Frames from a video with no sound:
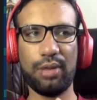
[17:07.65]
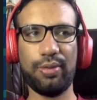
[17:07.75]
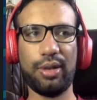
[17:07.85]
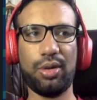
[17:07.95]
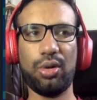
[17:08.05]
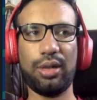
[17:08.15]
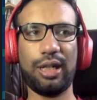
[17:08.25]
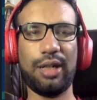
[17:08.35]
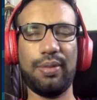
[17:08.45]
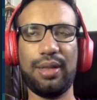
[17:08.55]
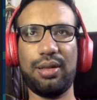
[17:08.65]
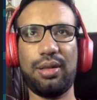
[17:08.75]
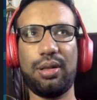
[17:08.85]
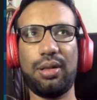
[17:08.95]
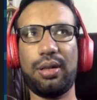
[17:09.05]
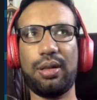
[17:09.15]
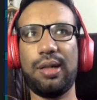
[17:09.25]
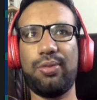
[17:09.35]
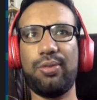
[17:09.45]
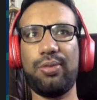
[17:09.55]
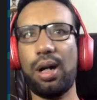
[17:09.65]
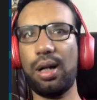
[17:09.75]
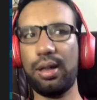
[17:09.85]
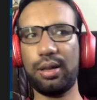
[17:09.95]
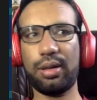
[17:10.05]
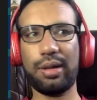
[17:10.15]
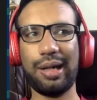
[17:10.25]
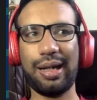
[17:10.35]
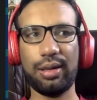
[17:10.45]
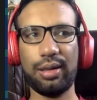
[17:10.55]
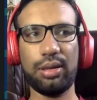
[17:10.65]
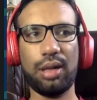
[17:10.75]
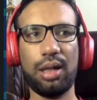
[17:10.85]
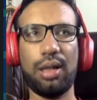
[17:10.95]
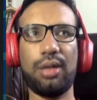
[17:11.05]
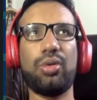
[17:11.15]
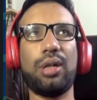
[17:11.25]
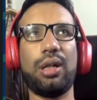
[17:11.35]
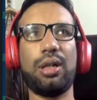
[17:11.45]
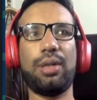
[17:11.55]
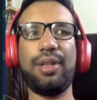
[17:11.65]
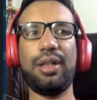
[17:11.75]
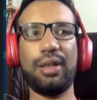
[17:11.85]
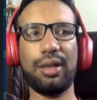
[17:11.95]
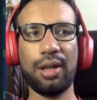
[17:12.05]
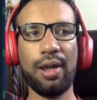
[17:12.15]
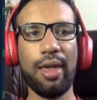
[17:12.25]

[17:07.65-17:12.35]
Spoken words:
with those animations is that you can't track it or you can't repeat it.